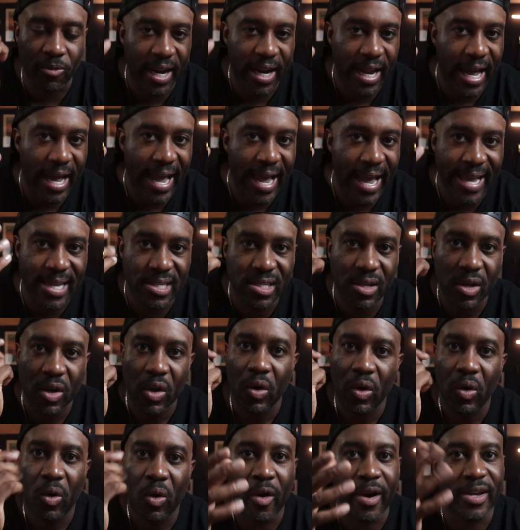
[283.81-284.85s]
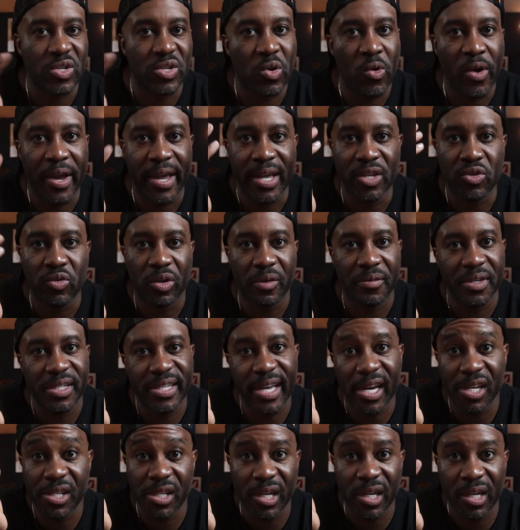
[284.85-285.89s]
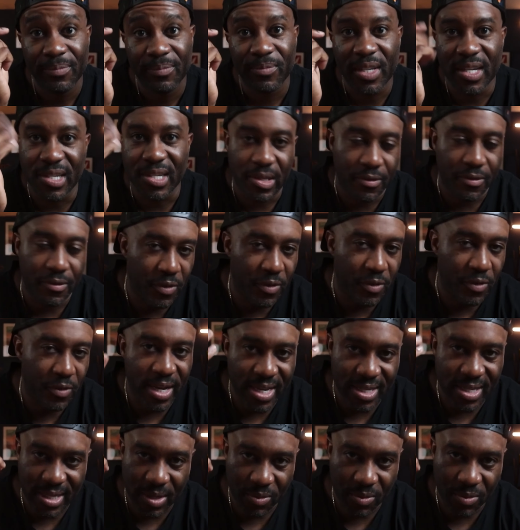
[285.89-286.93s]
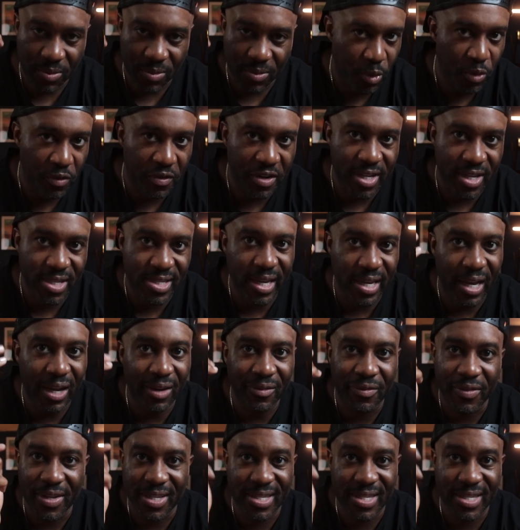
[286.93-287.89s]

hikes or us going into a recession, because if it was, it would have proven itself.